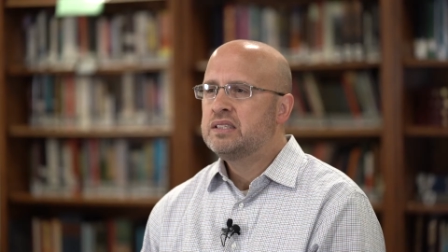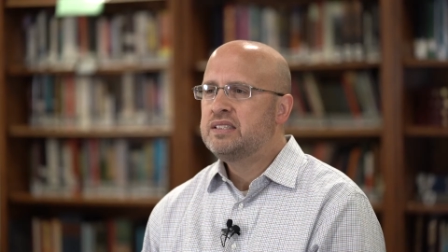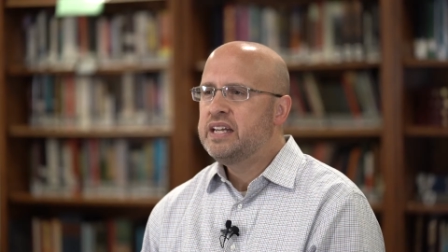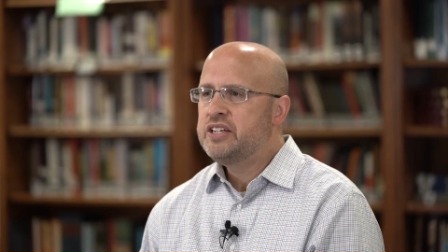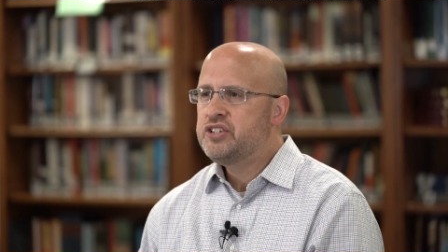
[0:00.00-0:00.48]

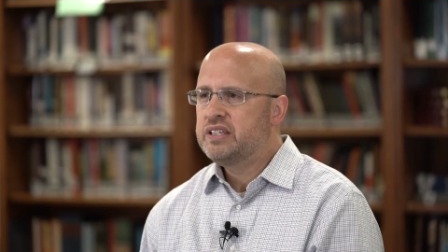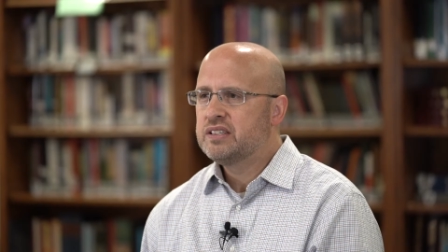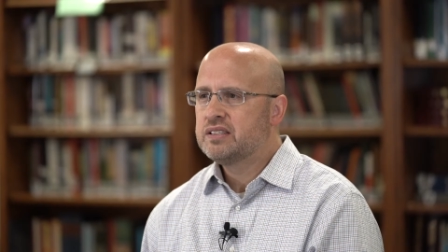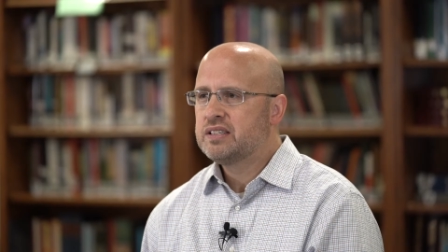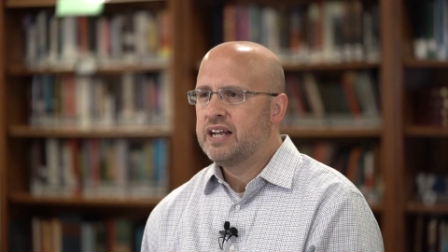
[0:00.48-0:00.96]
Seeing
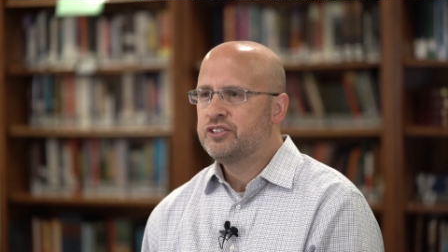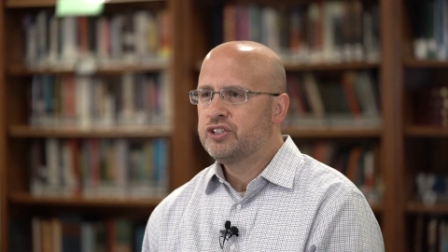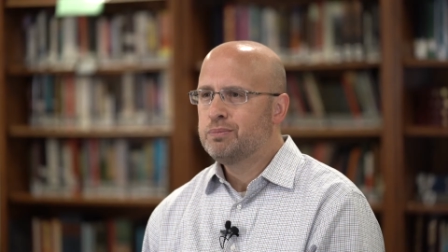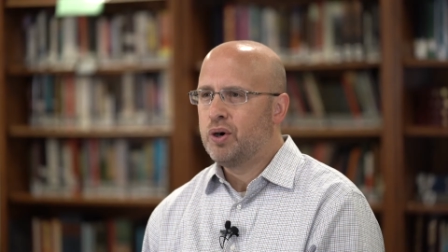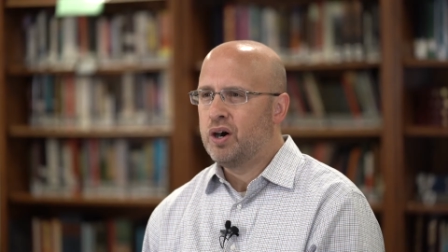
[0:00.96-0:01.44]
Jesus as
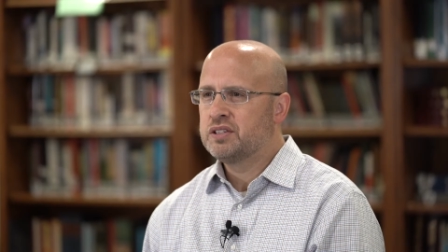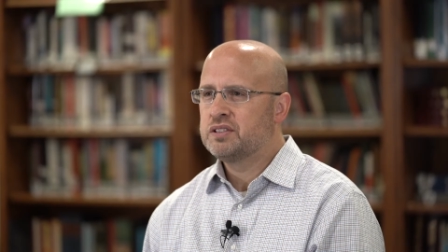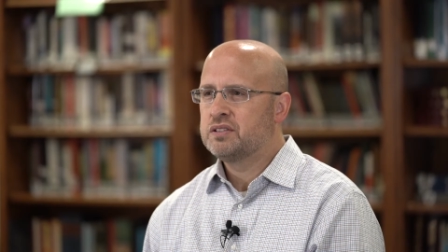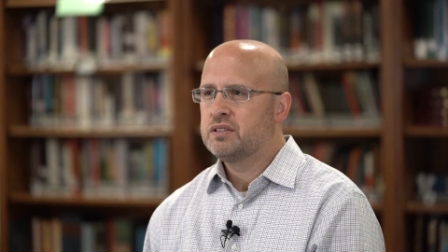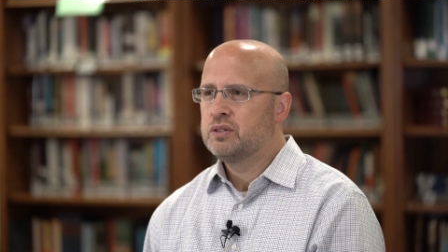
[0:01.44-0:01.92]
your
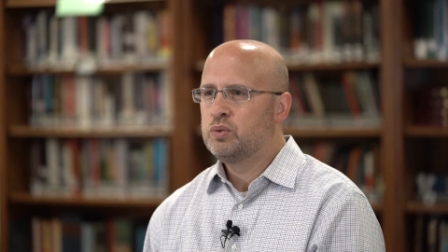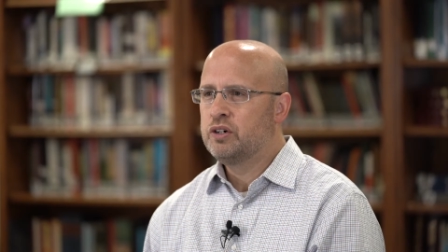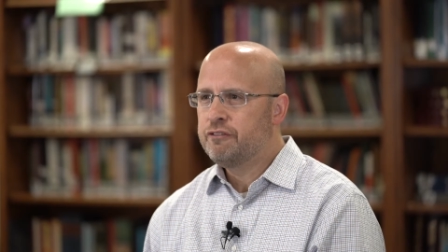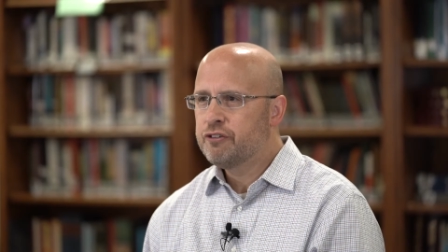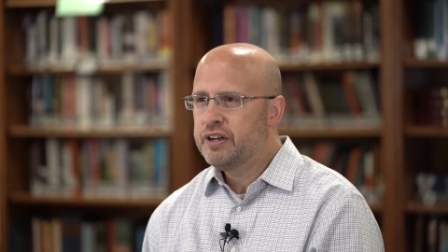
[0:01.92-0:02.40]
boss
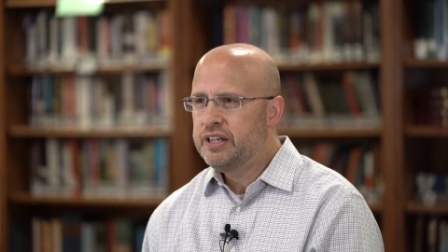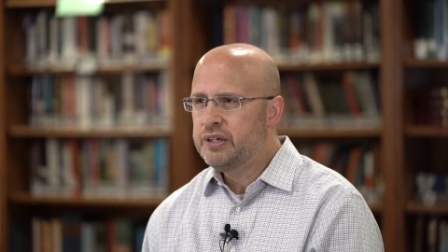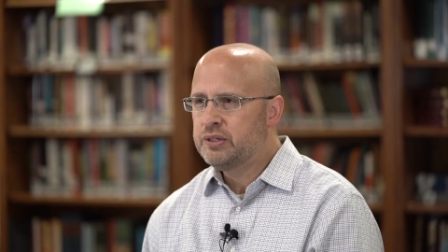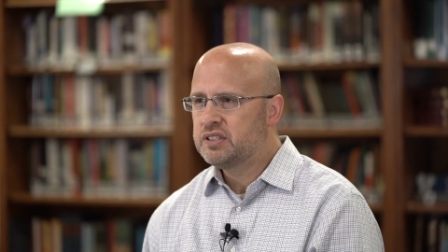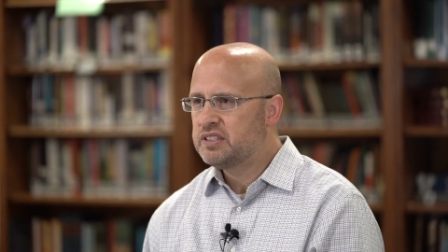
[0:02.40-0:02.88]
will free
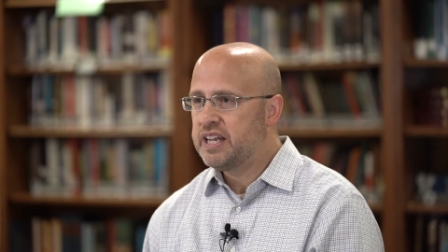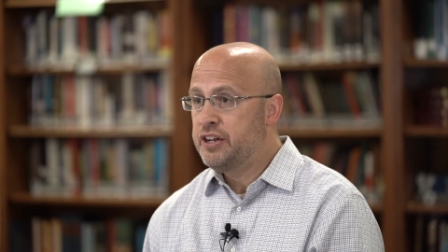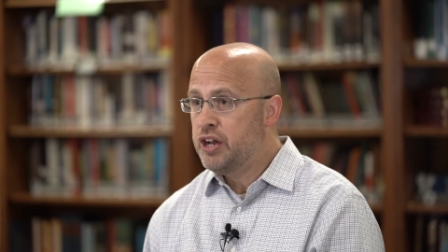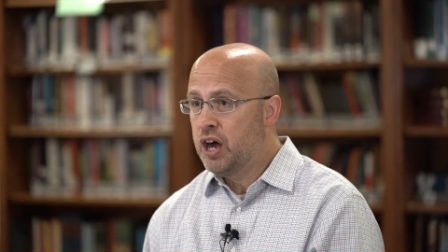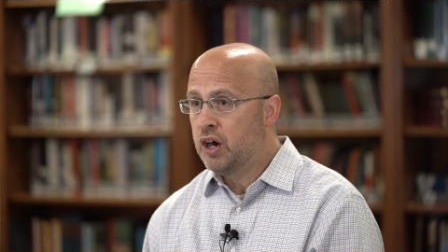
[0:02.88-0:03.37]
you to
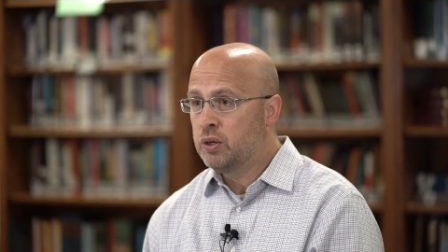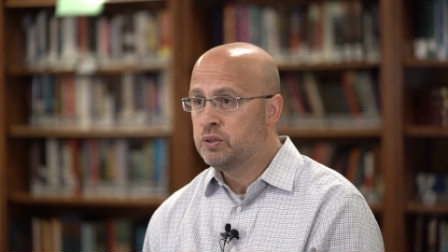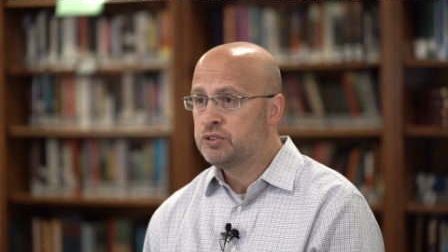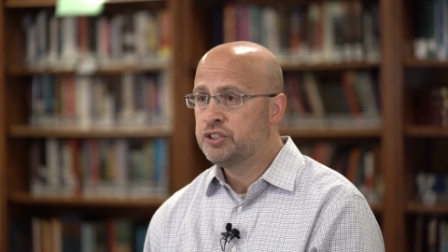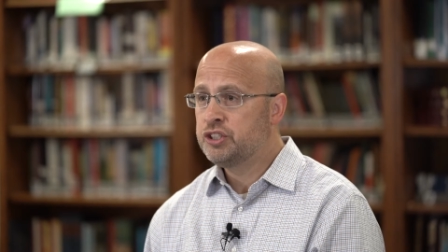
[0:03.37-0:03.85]
say
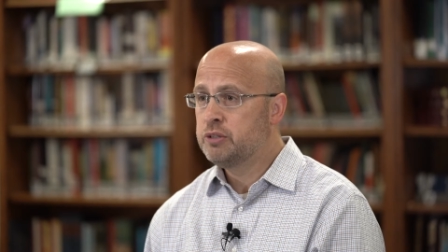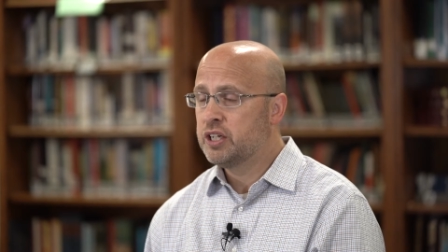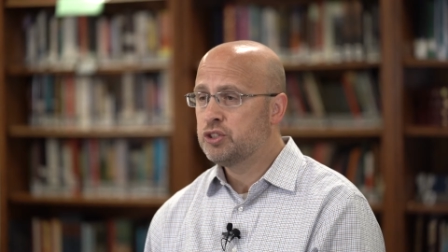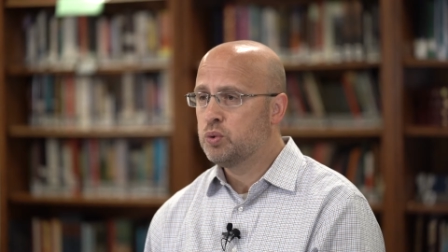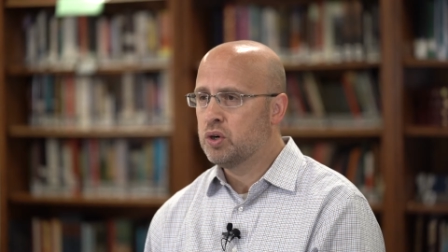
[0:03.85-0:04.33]
no to too
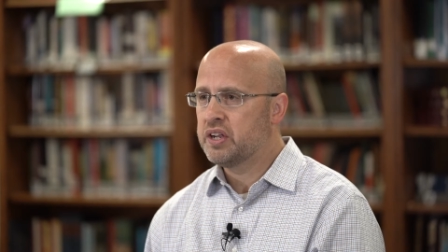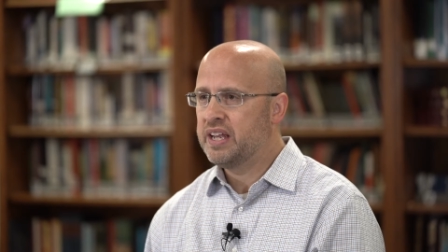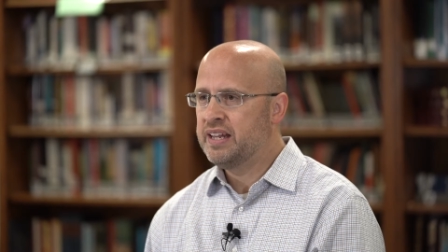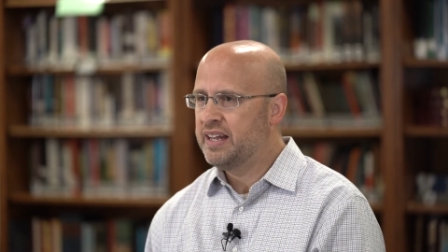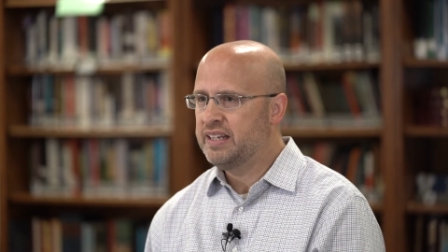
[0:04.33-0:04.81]
much work
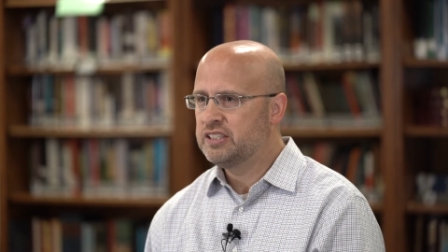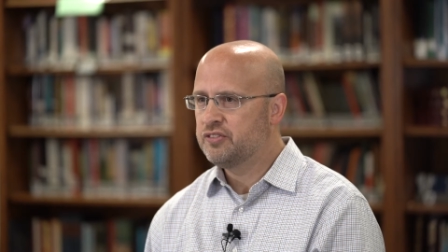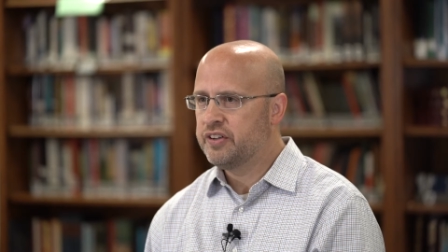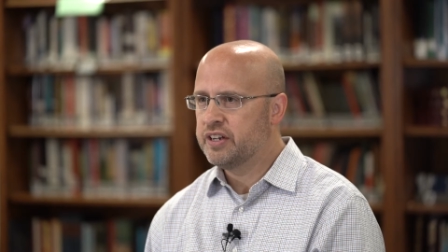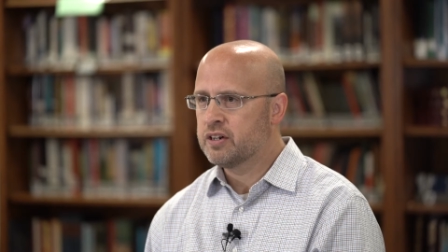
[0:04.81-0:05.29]
in any
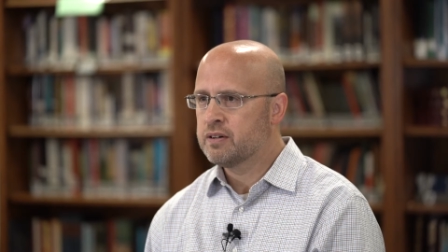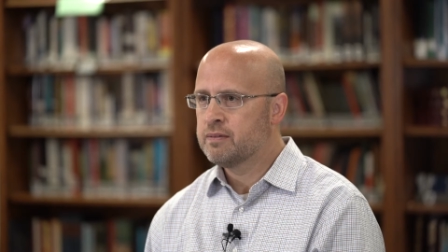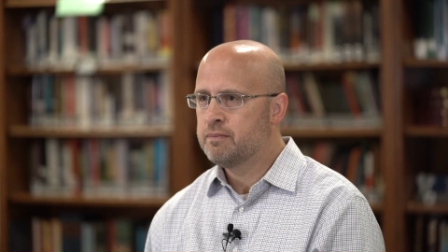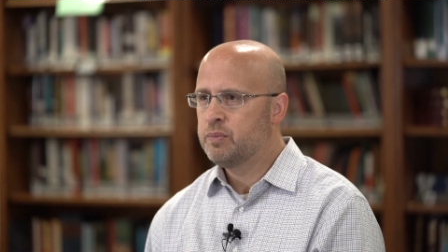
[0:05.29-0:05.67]
sphere